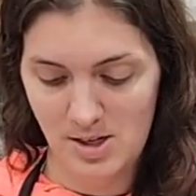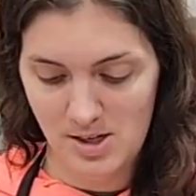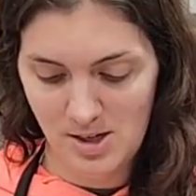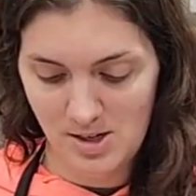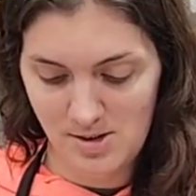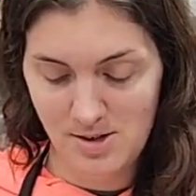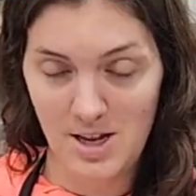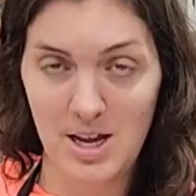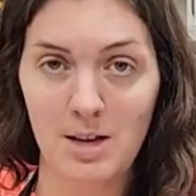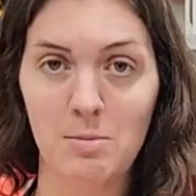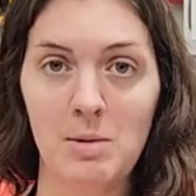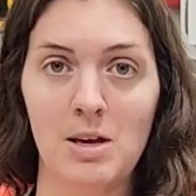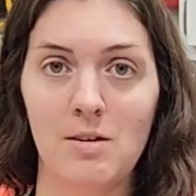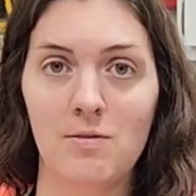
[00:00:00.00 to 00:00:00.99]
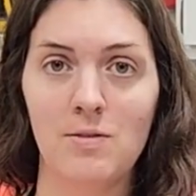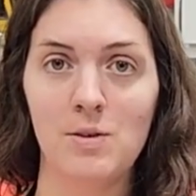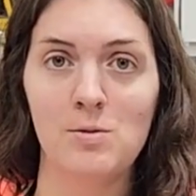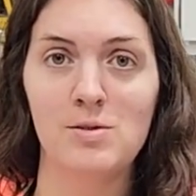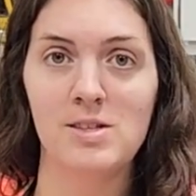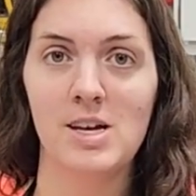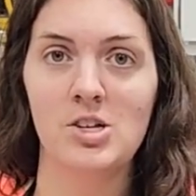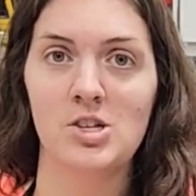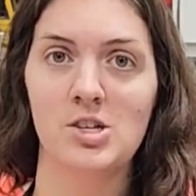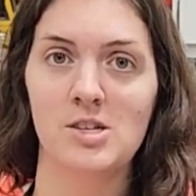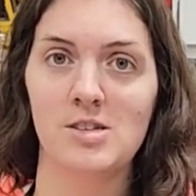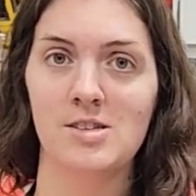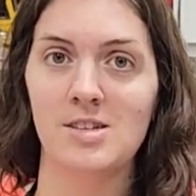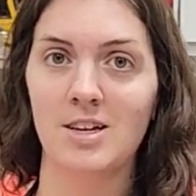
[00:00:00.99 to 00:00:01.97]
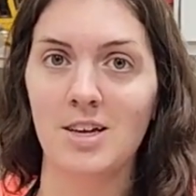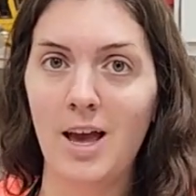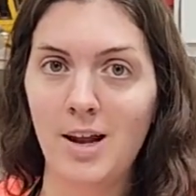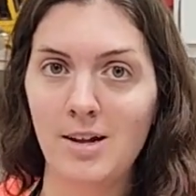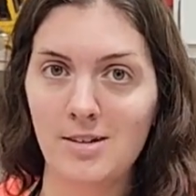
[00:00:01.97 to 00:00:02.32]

It does take me a few sessions to get